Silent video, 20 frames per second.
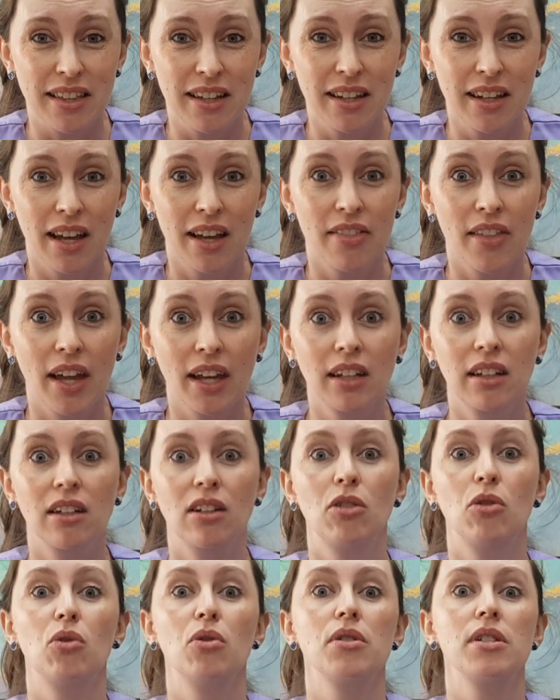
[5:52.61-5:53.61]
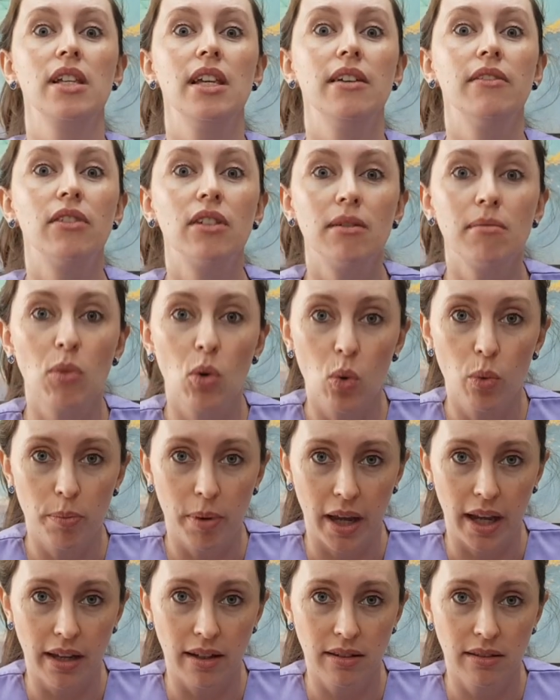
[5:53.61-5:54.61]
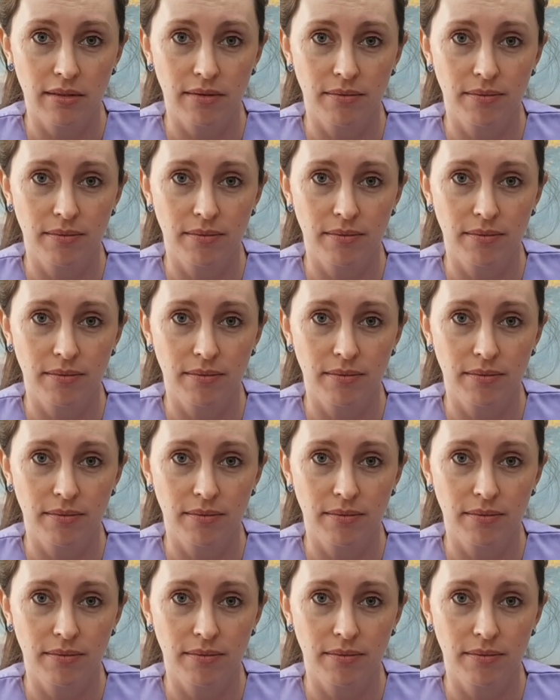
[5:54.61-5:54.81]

and that can cause even more pain.